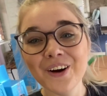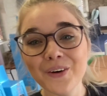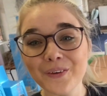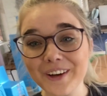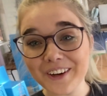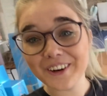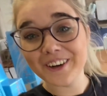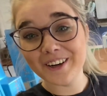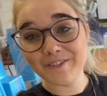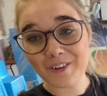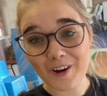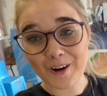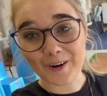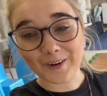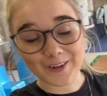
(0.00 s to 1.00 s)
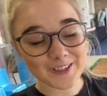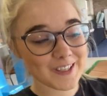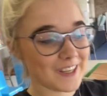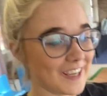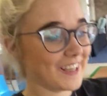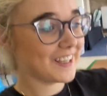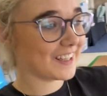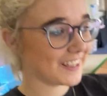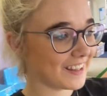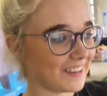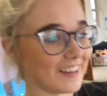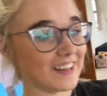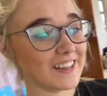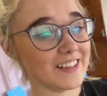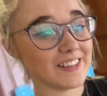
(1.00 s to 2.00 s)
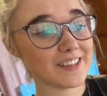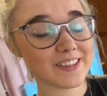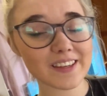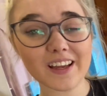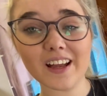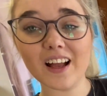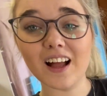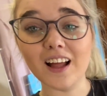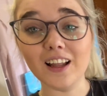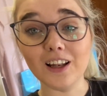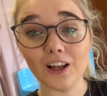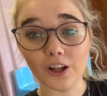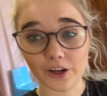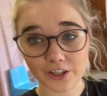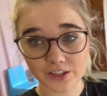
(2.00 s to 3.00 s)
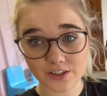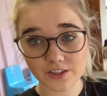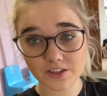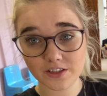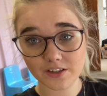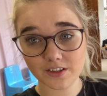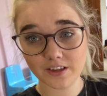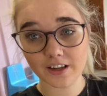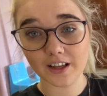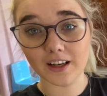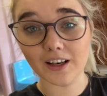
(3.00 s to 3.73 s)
we are in my class. There's a lot, a